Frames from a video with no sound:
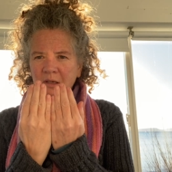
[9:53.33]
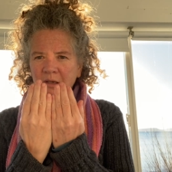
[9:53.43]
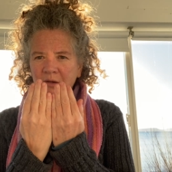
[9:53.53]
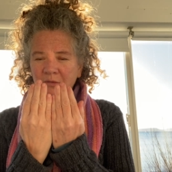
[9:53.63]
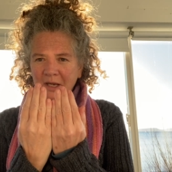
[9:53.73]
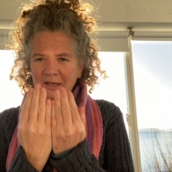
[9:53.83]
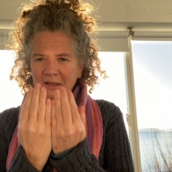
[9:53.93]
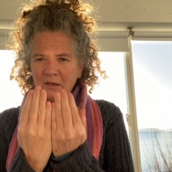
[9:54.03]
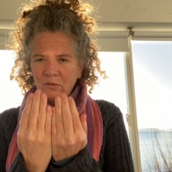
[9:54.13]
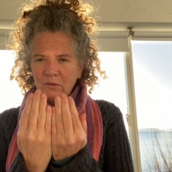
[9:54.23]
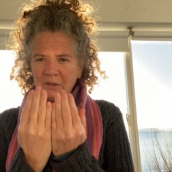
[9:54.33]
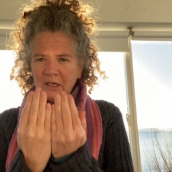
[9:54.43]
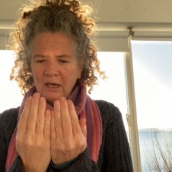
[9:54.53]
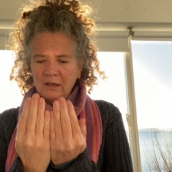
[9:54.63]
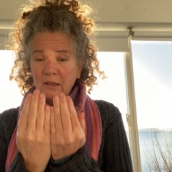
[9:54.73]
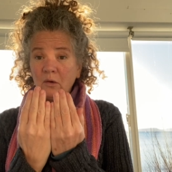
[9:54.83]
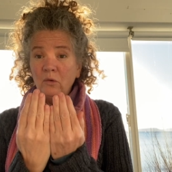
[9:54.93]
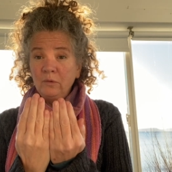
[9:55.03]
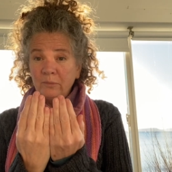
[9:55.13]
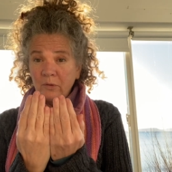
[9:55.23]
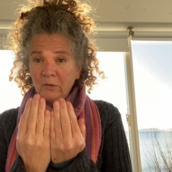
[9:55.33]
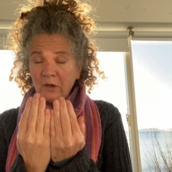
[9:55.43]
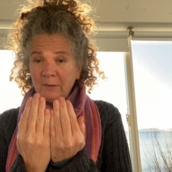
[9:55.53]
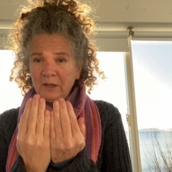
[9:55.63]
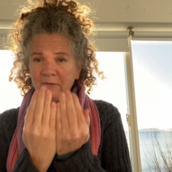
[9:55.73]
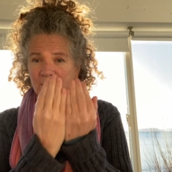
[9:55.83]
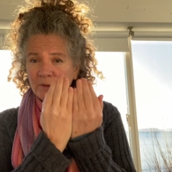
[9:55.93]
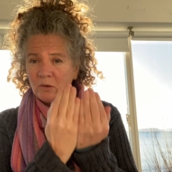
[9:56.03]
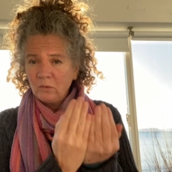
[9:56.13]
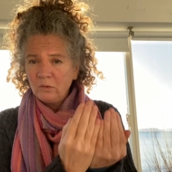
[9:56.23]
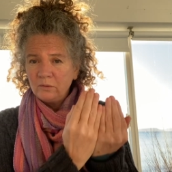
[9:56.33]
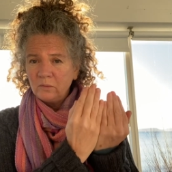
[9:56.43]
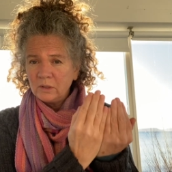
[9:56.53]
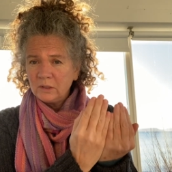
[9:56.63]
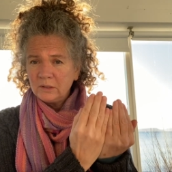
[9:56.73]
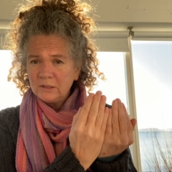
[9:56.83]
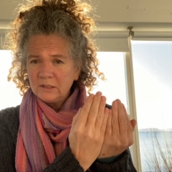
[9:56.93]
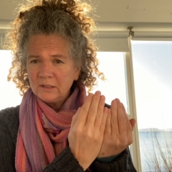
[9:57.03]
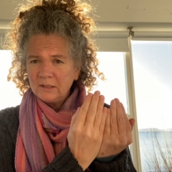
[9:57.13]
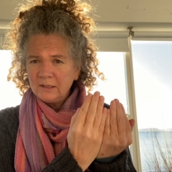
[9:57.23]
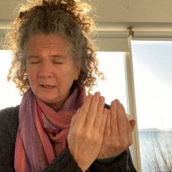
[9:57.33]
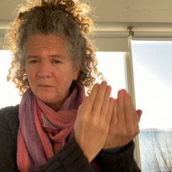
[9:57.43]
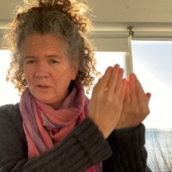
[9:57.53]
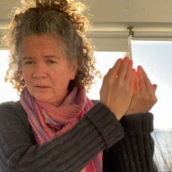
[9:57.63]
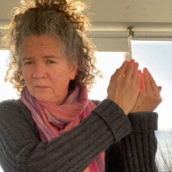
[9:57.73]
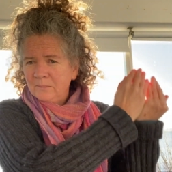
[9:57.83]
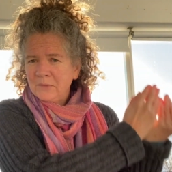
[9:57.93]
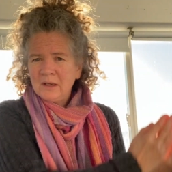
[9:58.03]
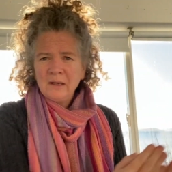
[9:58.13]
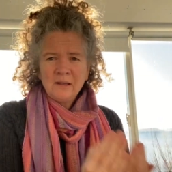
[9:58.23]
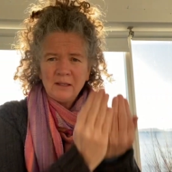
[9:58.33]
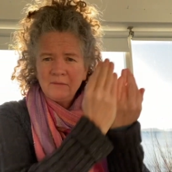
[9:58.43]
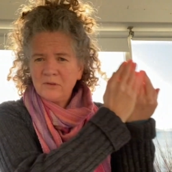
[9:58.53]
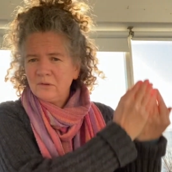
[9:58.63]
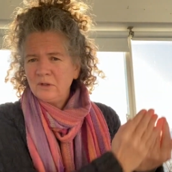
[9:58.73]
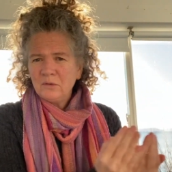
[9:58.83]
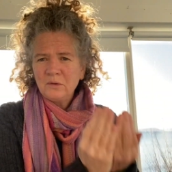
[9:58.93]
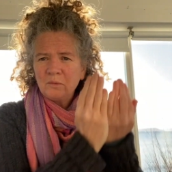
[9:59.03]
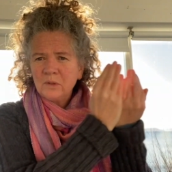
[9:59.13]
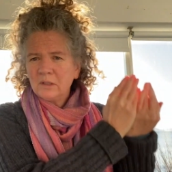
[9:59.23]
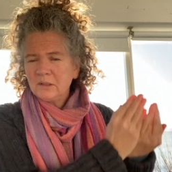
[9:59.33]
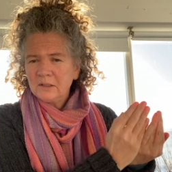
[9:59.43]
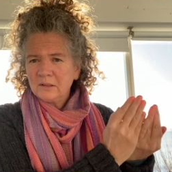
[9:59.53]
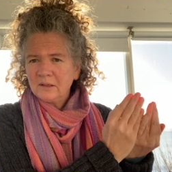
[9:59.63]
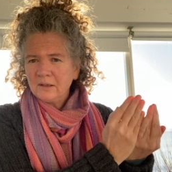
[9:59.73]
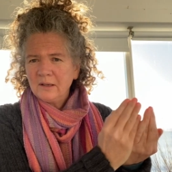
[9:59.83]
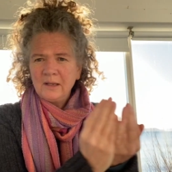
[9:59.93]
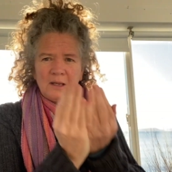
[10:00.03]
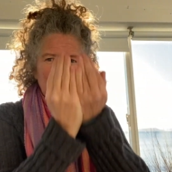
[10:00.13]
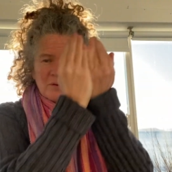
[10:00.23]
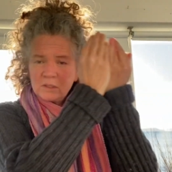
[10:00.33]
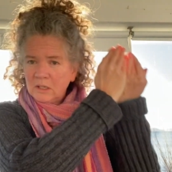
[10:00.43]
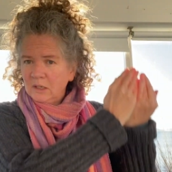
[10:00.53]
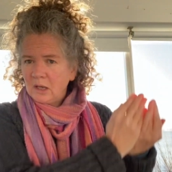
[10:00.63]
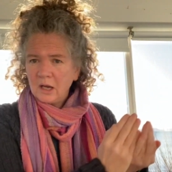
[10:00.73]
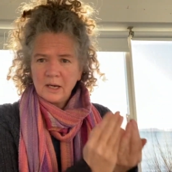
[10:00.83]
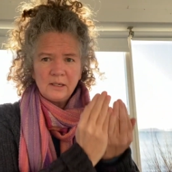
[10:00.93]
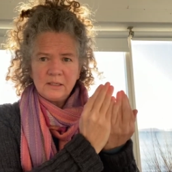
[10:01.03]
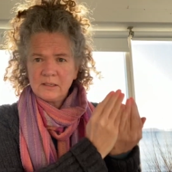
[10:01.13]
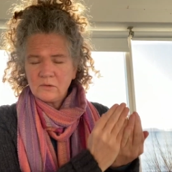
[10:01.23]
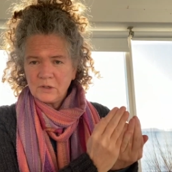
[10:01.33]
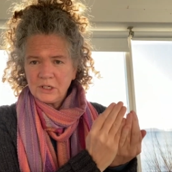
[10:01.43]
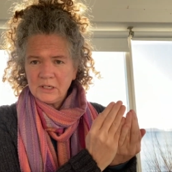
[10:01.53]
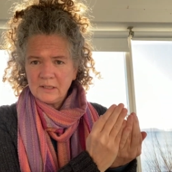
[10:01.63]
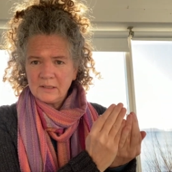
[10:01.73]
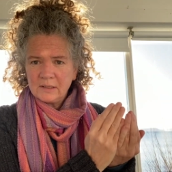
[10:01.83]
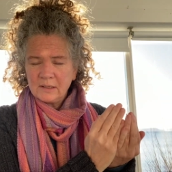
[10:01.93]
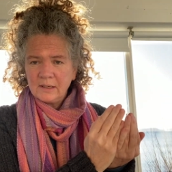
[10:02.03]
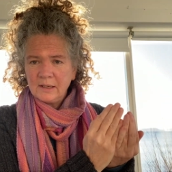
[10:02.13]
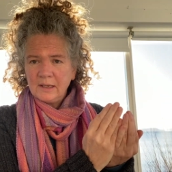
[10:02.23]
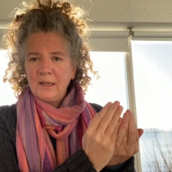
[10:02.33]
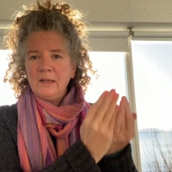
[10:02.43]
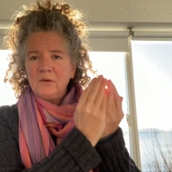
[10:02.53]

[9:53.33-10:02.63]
crud, the old gunk, the old programming from the old world. Yeah, we lived through the old world. There was a lot of distortions. It